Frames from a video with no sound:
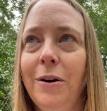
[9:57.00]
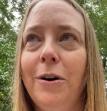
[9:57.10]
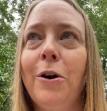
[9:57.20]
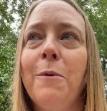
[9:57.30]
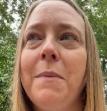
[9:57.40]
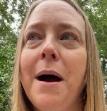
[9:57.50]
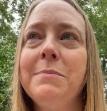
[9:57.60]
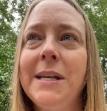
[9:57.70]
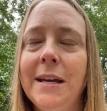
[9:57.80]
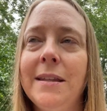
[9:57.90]
her
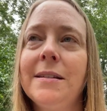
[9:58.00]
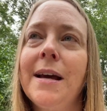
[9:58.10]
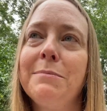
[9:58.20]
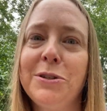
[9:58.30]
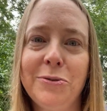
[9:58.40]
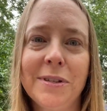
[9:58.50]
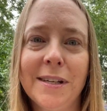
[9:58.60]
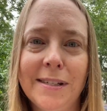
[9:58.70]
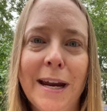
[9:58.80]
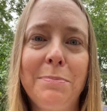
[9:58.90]
mom taking the time to do this
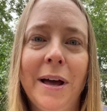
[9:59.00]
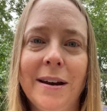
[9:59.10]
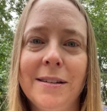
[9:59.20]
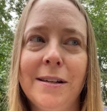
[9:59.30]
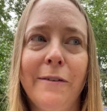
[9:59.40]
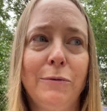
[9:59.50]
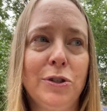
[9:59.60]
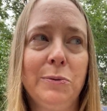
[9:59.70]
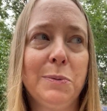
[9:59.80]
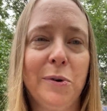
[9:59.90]
estate planning stuff while
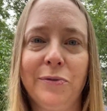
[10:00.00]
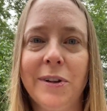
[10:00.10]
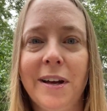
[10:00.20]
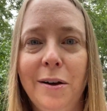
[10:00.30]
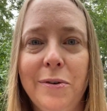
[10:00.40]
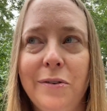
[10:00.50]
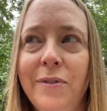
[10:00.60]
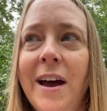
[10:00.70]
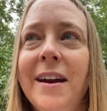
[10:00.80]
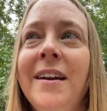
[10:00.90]
she was perfectly healthy and
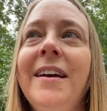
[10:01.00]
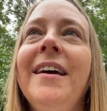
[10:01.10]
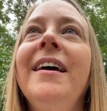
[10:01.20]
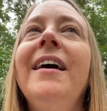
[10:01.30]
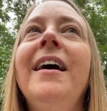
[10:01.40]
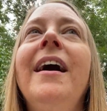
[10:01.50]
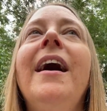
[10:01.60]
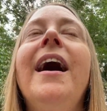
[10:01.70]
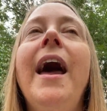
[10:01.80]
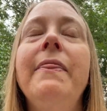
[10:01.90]
fine.
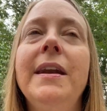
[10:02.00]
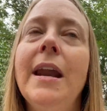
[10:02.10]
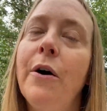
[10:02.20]
And then now